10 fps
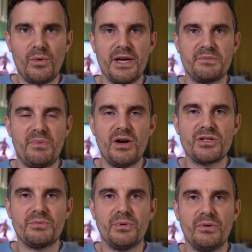way as
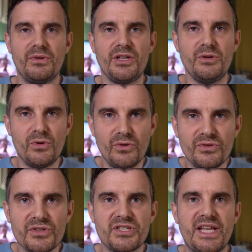possible that you
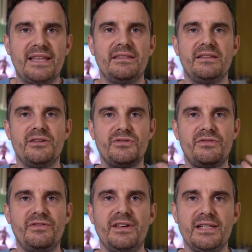understand that those
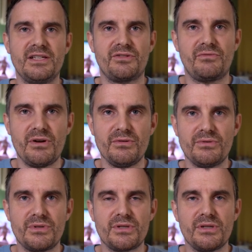feelings
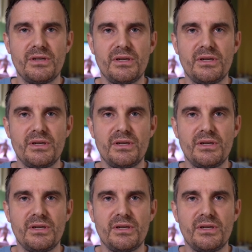arose.